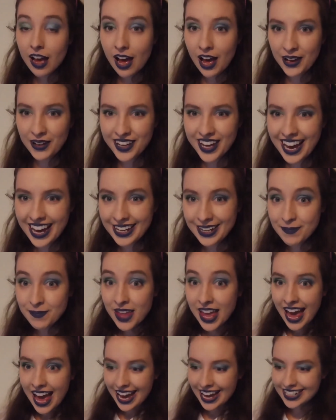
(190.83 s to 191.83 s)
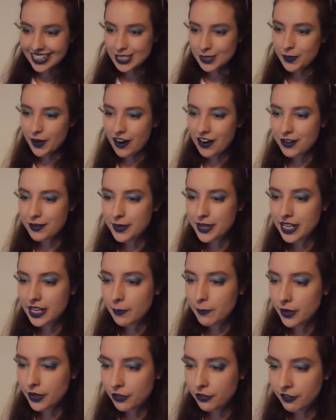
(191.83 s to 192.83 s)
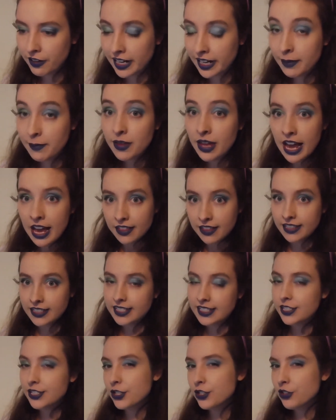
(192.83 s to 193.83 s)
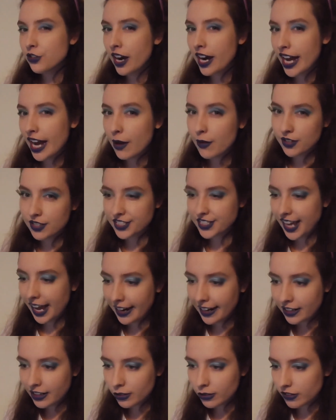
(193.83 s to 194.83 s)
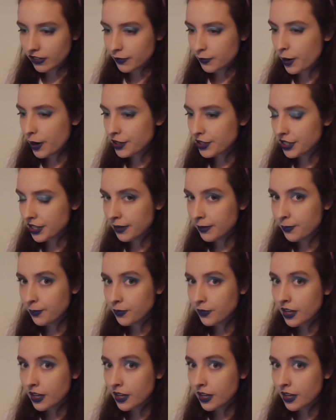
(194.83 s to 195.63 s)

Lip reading: Okay, experiment number 3. This is to try out the second law of motion.